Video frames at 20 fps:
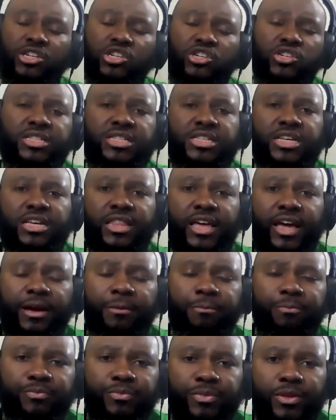Do you see
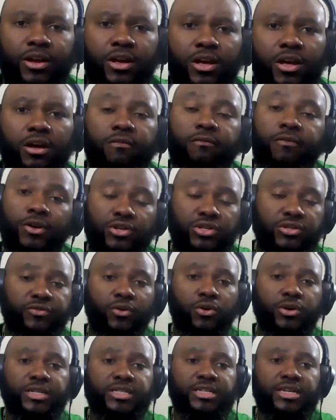that? verse
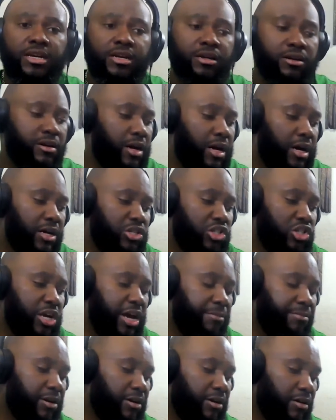14, uh,
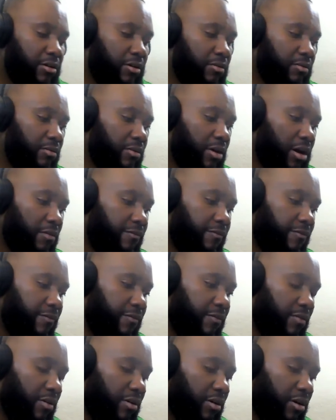chapter, um,
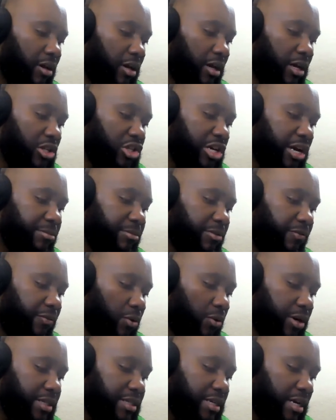chapter
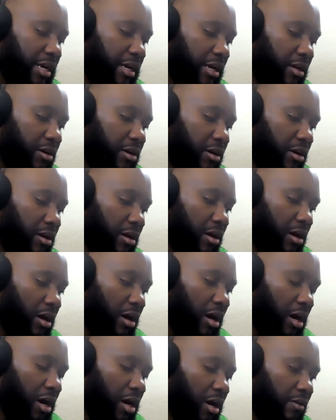14
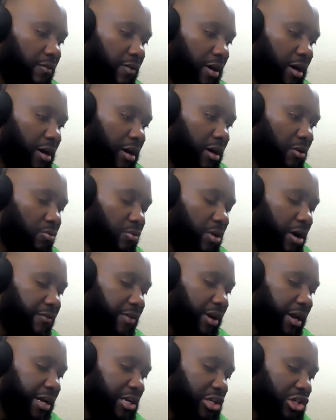of uh,
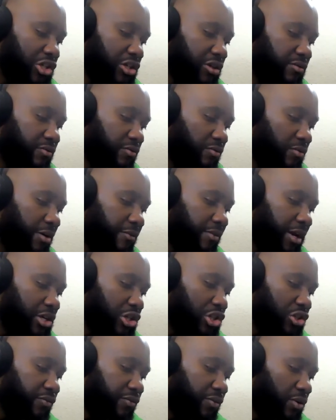Revelation,
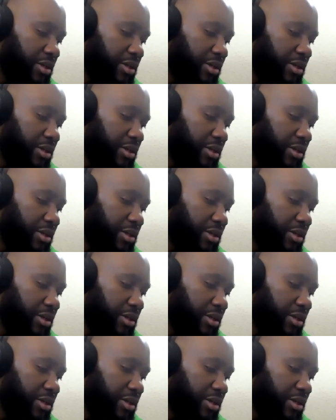Revelation